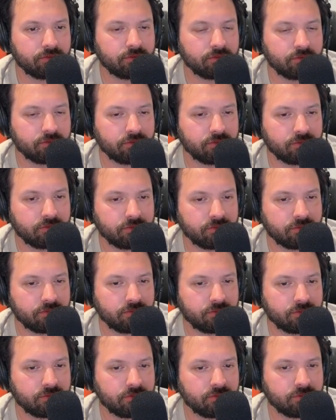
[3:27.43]
to be looped
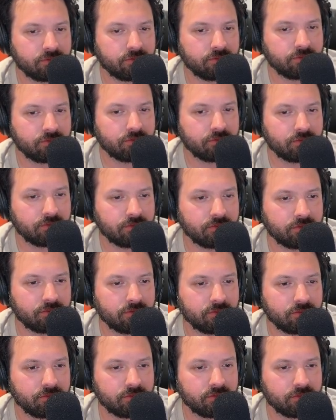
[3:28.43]
in, so we go ahead
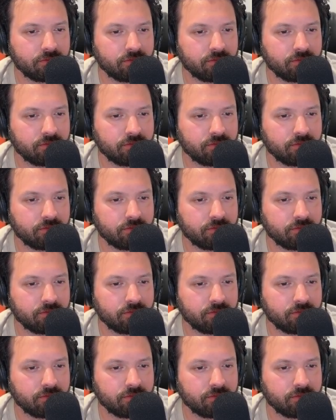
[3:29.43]
and say